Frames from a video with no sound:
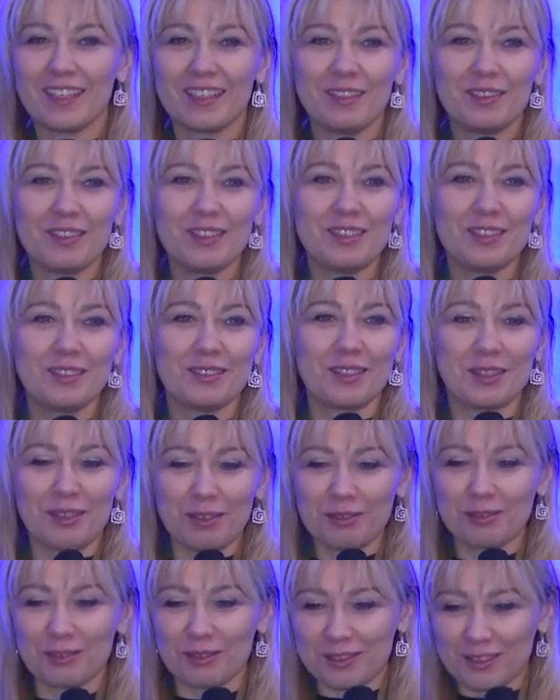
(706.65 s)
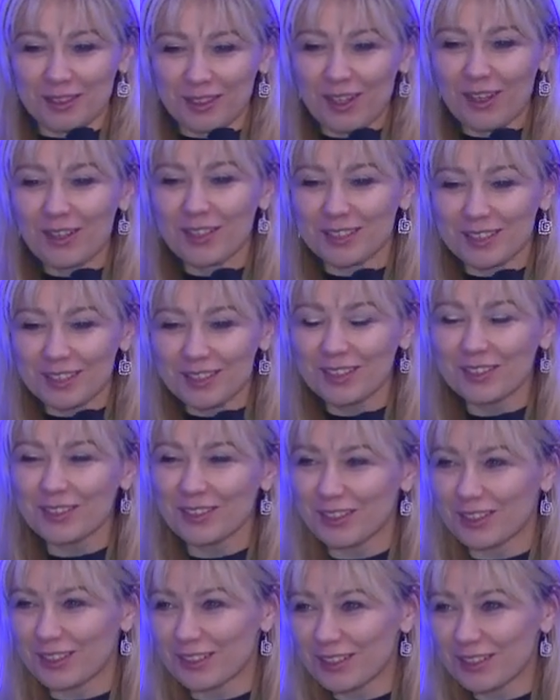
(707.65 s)
You need to go to
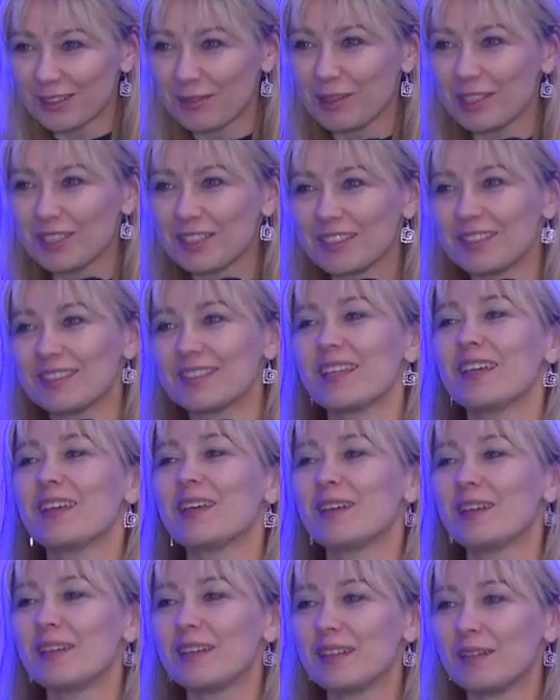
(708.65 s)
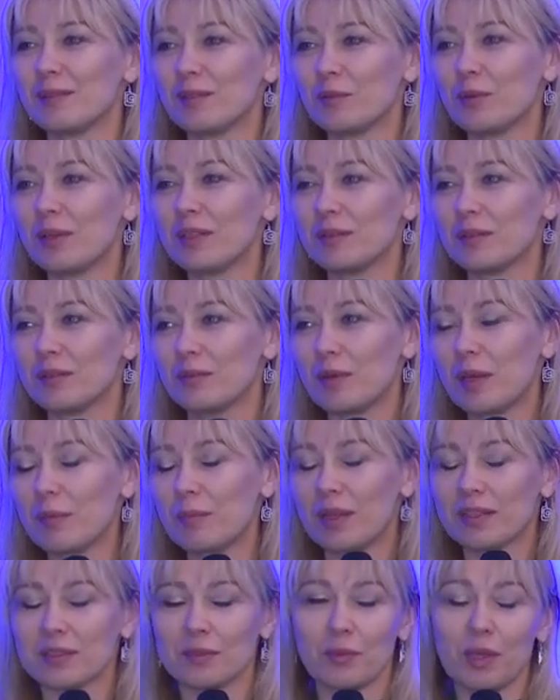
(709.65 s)
goxi.org, which is a
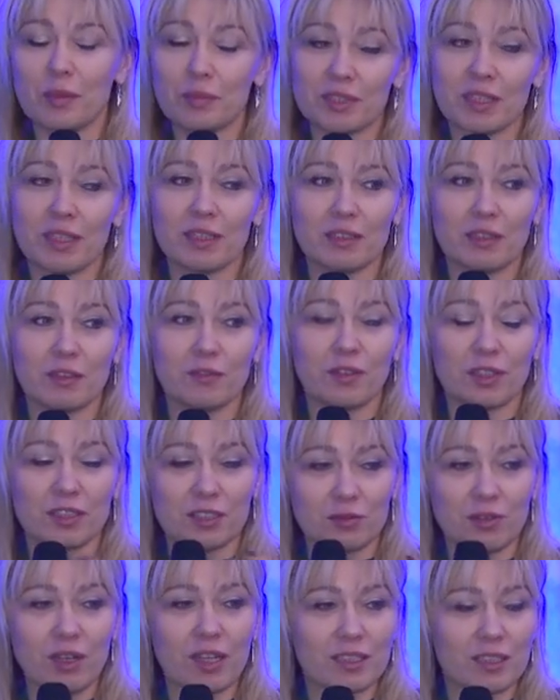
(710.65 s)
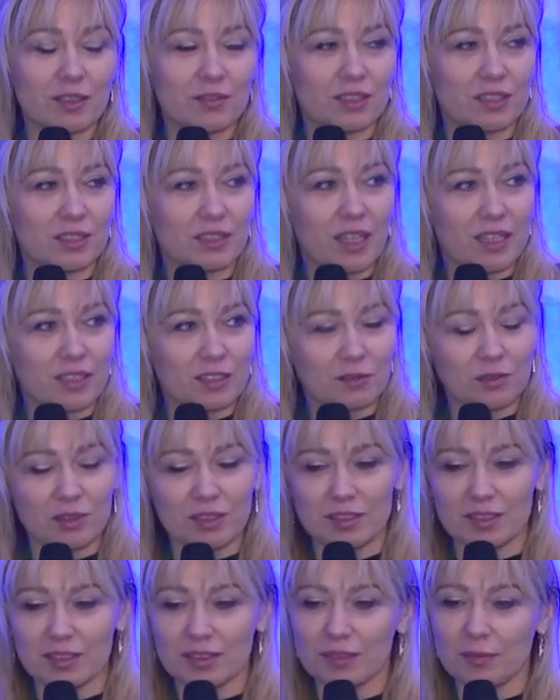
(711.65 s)
website of Extractives
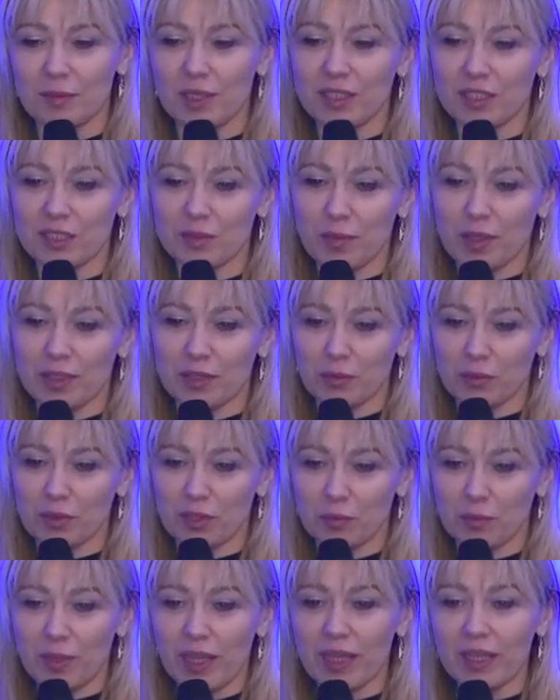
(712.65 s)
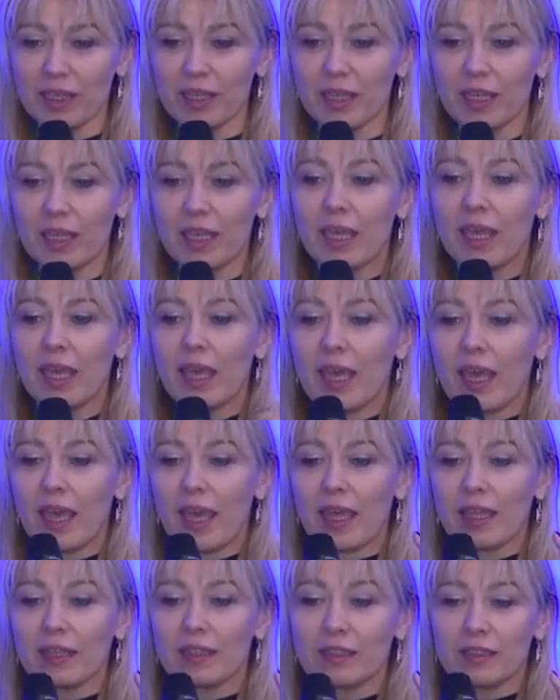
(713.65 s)
Industries managed by the World Bank,
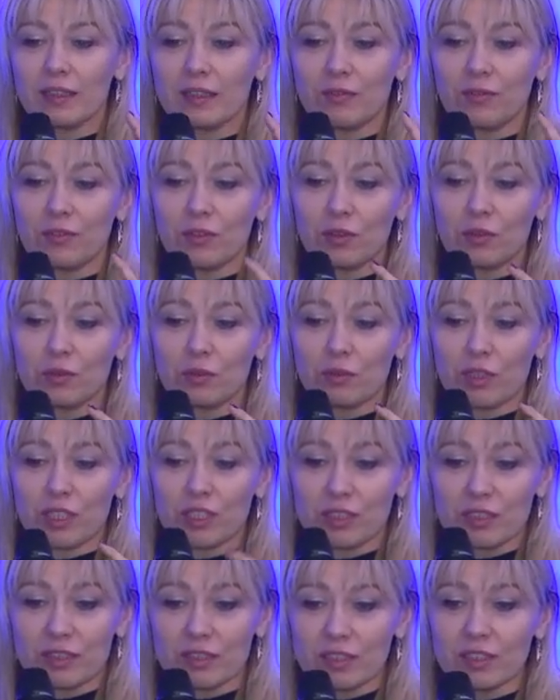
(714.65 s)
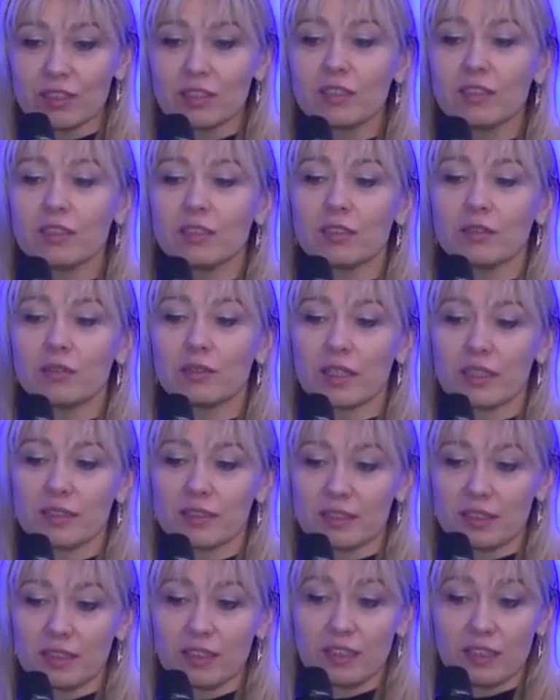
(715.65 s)
and if you register, you can
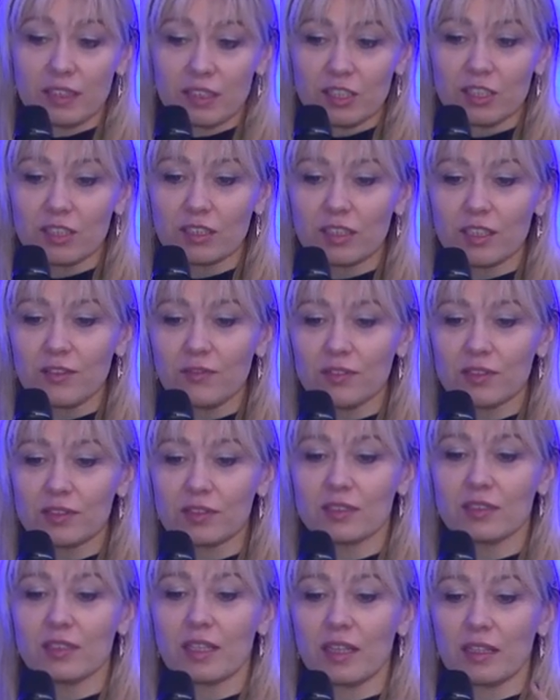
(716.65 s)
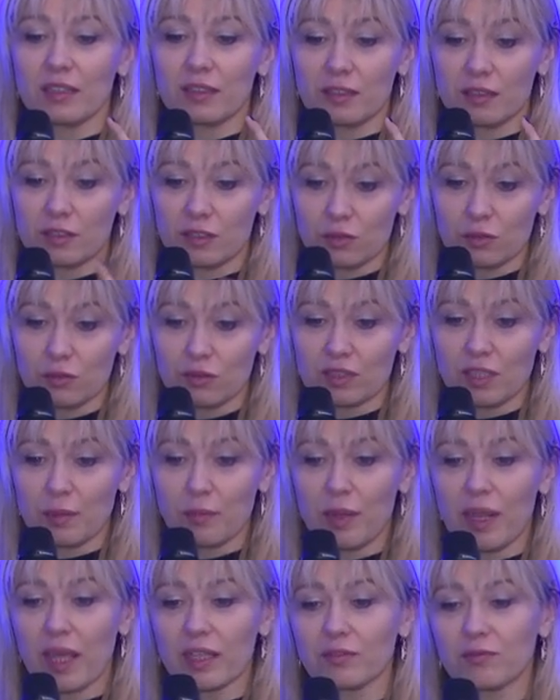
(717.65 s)
see initiatives, then choose the
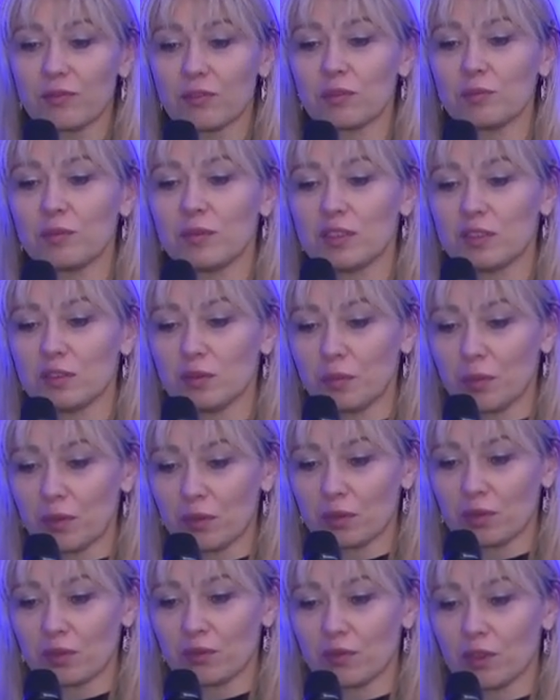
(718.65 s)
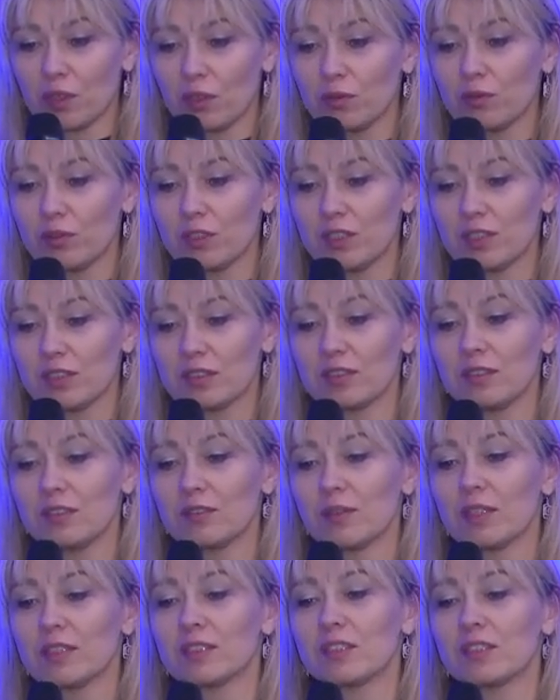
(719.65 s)
platform in support of coal regions in
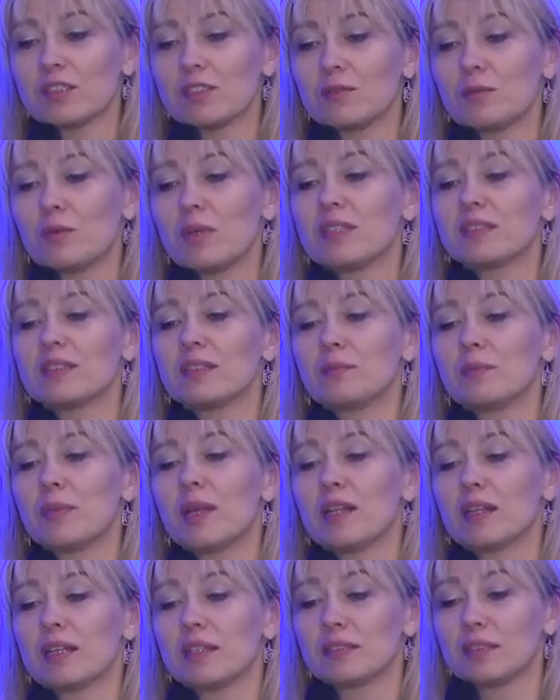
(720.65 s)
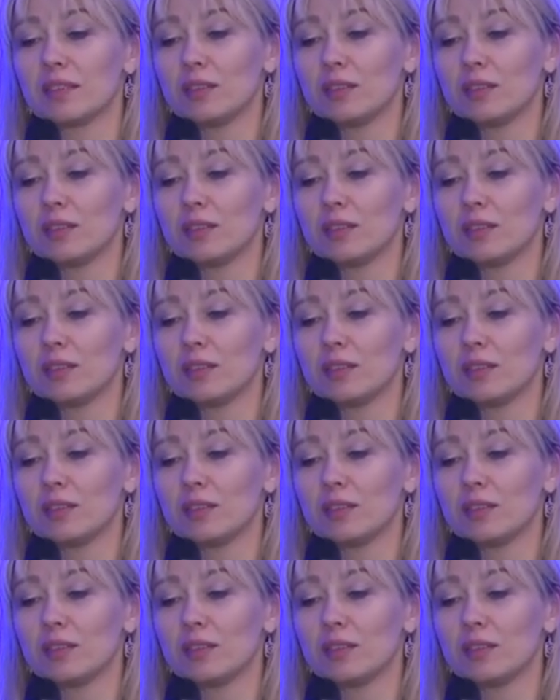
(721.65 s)
transition, Western Balkans